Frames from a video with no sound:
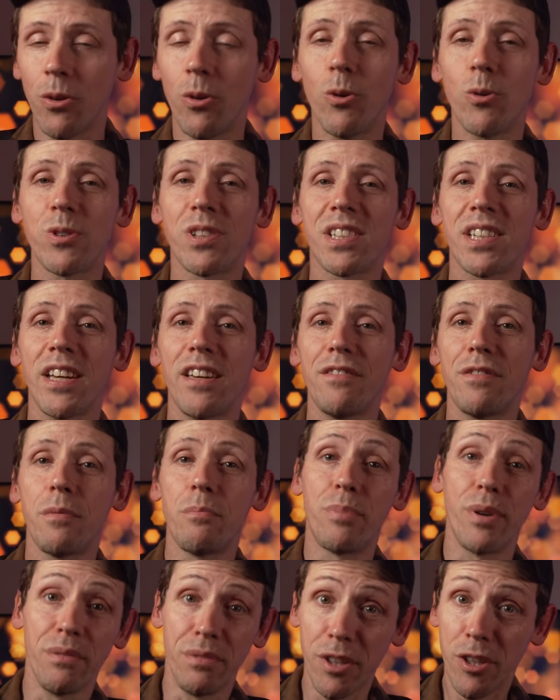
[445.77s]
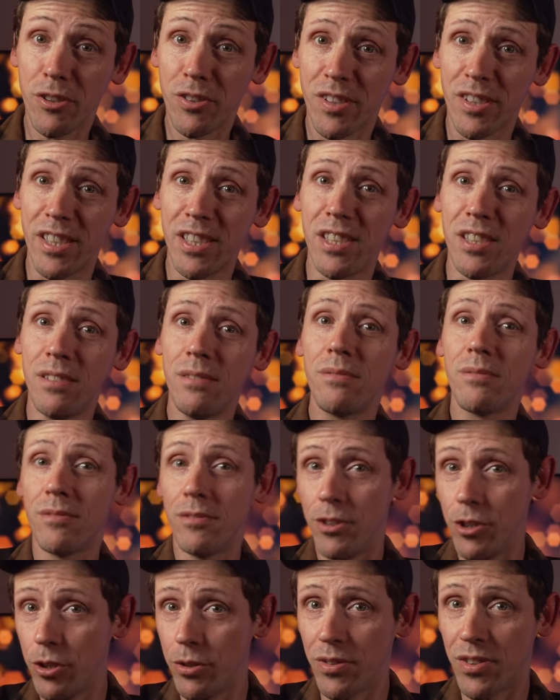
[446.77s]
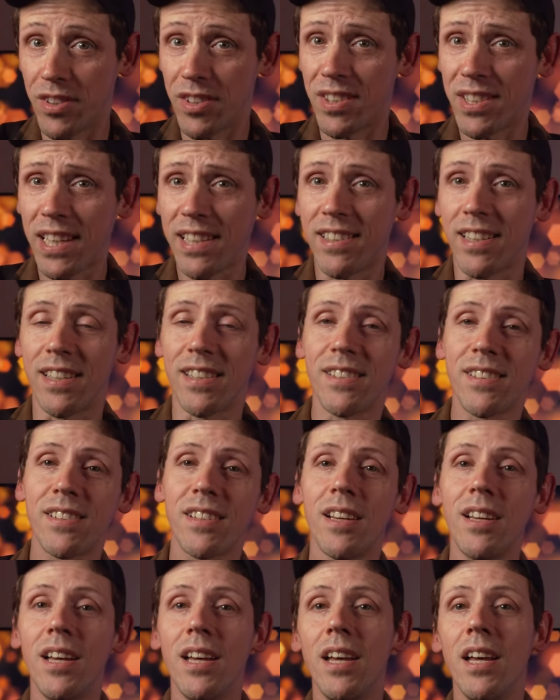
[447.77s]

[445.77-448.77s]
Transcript: or save previously used settings,